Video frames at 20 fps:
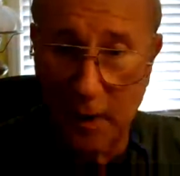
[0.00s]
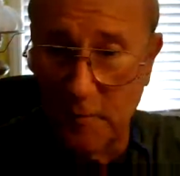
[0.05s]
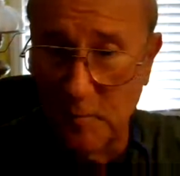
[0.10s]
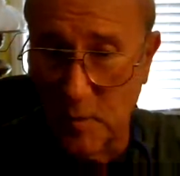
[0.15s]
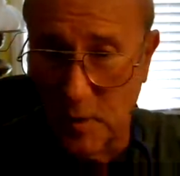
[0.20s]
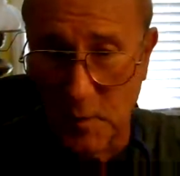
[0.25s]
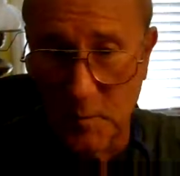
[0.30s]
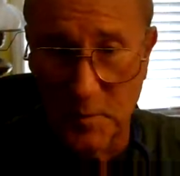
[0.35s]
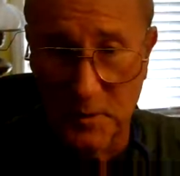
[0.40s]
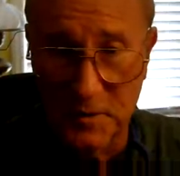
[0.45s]

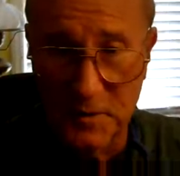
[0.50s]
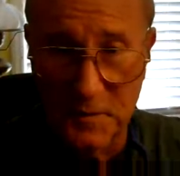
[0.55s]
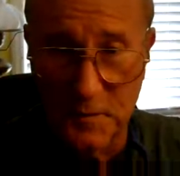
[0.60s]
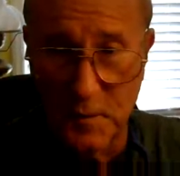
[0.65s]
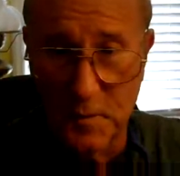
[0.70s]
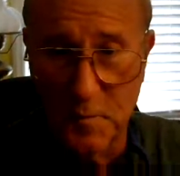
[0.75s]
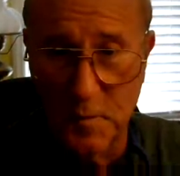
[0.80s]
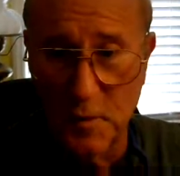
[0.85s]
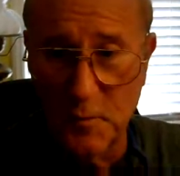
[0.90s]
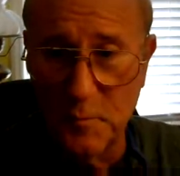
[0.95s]
purposeful
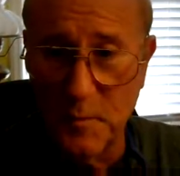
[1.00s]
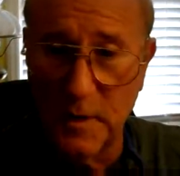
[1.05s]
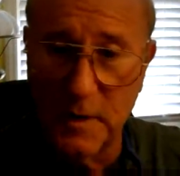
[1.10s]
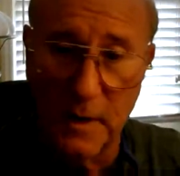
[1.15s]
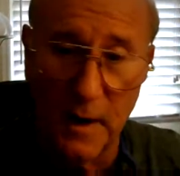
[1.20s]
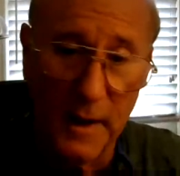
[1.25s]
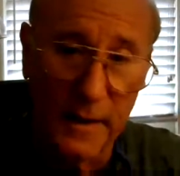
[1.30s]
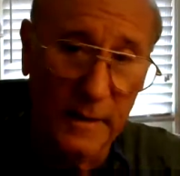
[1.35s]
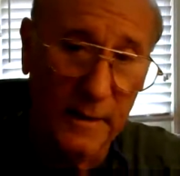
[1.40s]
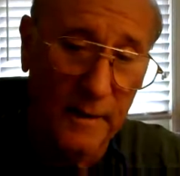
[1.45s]
movement
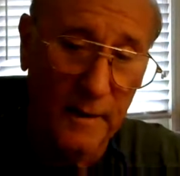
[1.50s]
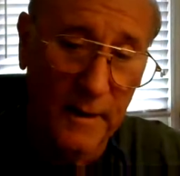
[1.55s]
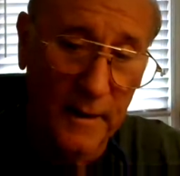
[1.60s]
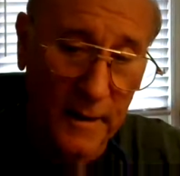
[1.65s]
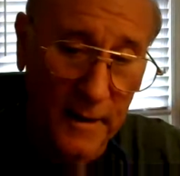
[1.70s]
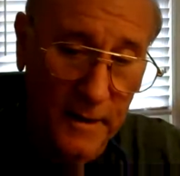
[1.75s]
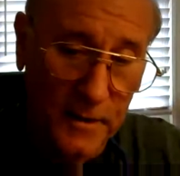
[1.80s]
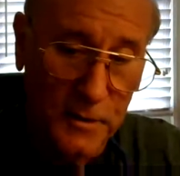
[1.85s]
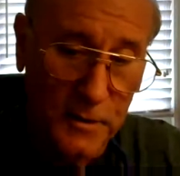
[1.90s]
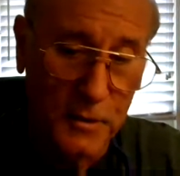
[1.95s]
like
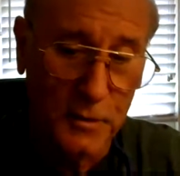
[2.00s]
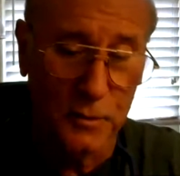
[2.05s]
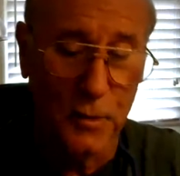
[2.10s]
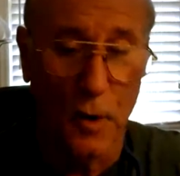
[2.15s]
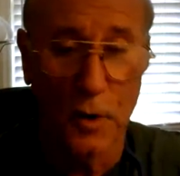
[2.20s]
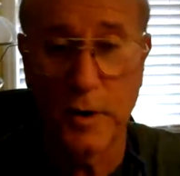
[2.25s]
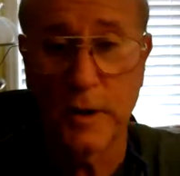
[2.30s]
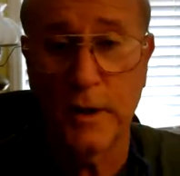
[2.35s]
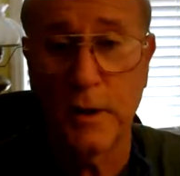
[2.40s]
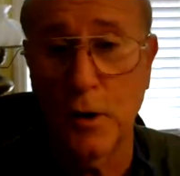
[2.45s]

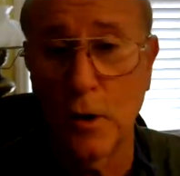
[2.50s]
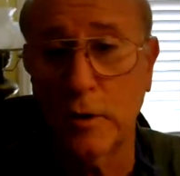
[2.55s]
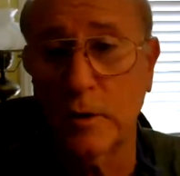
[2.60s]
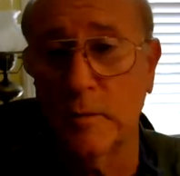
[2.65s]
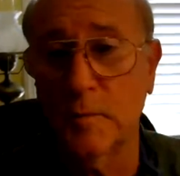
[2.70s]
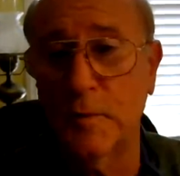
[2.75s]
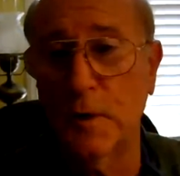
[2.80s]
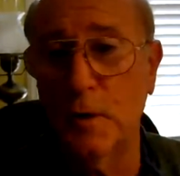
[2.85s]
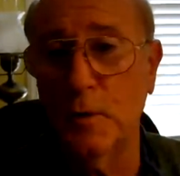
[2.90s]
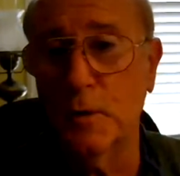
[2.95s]
starting your
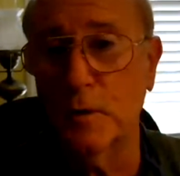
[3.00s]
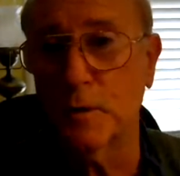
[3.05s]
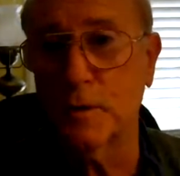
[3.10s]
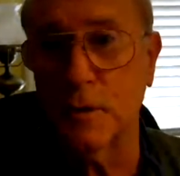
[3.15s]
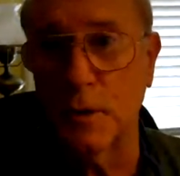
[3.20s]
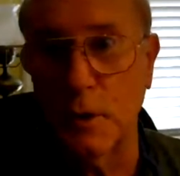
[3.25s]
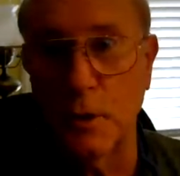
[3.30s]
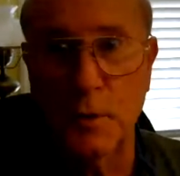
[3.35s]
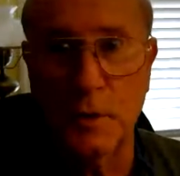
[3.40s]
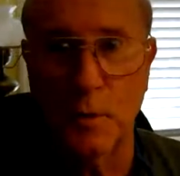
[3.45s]
computer so
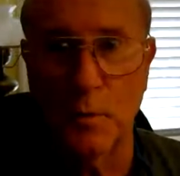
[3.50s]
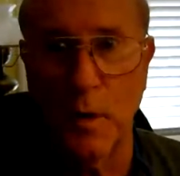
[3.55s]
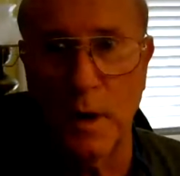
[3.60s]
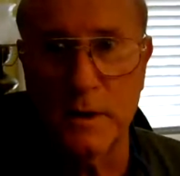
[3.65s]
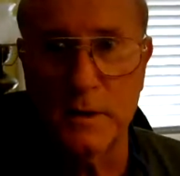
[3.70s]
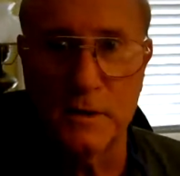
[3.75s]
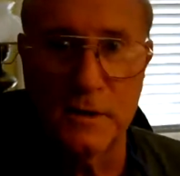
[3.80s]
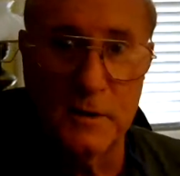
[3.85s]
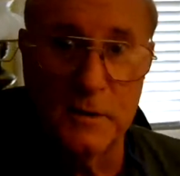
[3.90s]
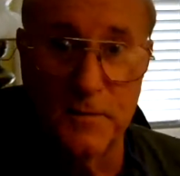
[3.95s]
you can watch
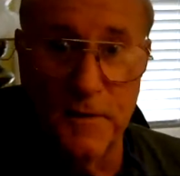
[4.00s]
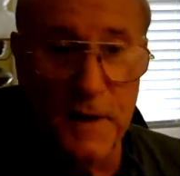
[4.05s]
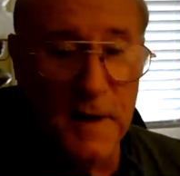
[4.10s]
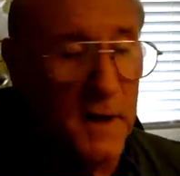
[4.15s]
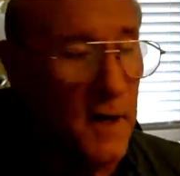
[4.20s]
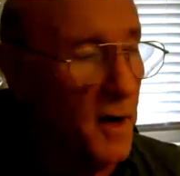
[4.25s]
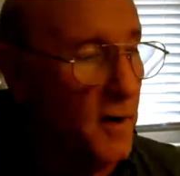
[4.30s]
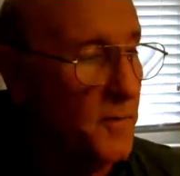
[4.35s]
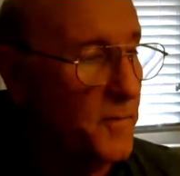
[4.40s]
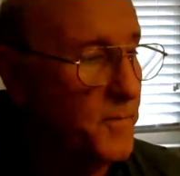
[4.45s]
this
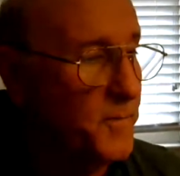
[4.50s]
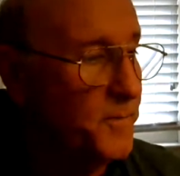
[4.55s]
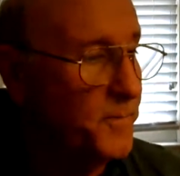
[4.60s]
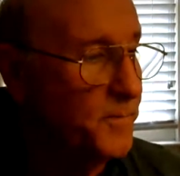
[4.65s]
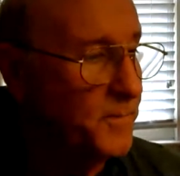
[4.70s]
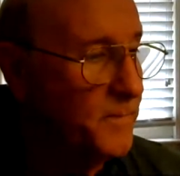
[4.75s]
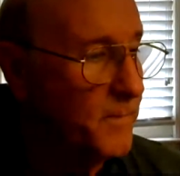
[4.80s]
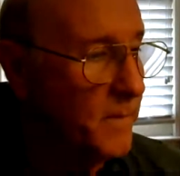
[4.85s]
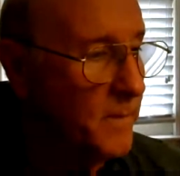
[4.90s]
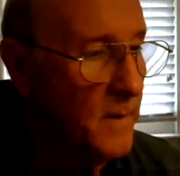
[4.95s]
video.
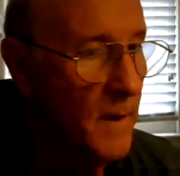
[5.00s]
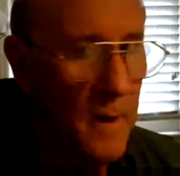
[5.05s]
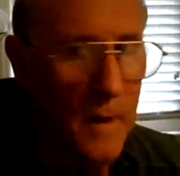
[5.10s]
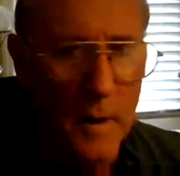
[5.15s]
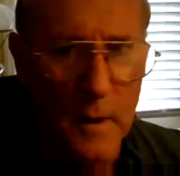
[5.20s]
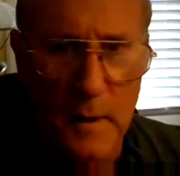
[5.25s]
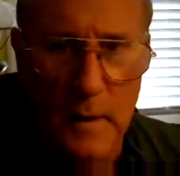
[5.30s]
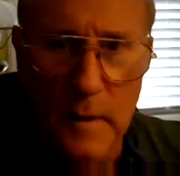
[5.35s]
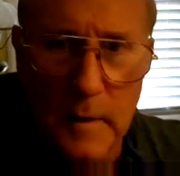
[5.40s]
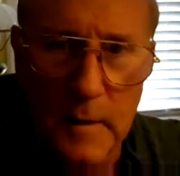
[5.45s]

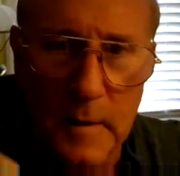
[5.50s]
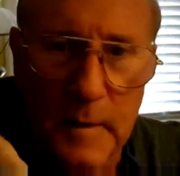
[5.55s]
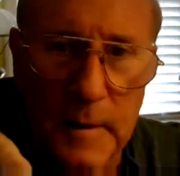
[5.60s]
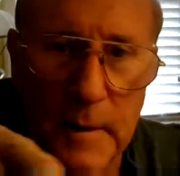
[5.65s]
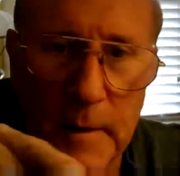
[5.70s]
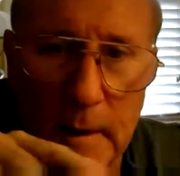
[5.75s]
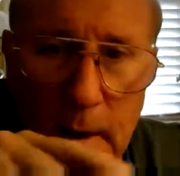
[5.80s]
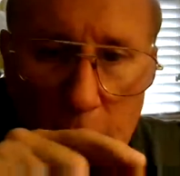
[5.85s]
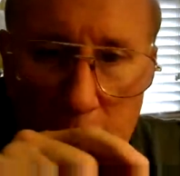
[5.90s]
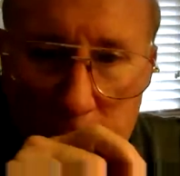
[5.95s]

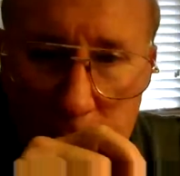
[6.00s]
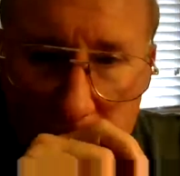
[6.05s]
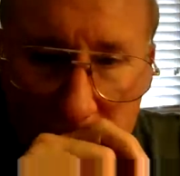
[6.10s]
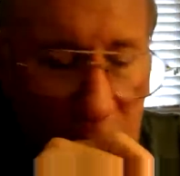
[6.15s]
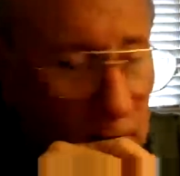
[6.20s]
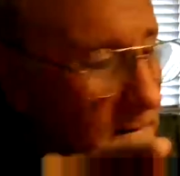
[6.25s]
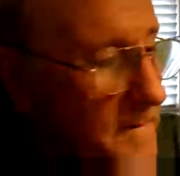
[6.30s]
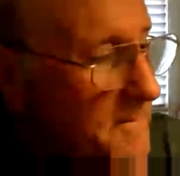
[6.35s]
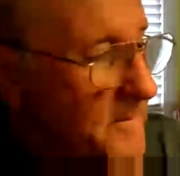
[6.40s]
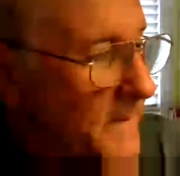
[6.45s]

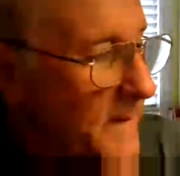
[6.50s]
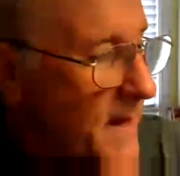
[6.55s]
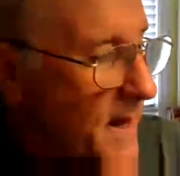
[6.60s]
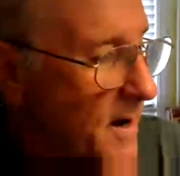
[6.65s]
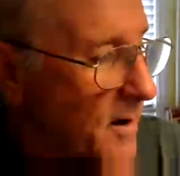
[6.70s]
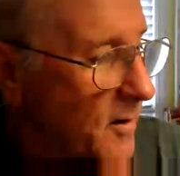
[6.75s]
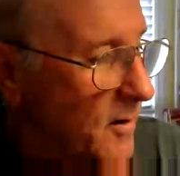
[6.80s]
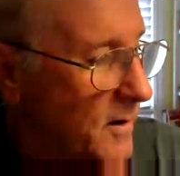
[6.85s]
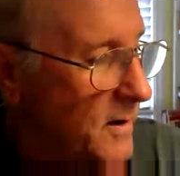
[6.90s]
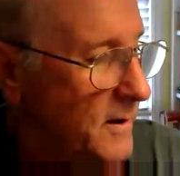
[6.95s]
Okay,
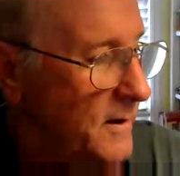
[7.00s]
now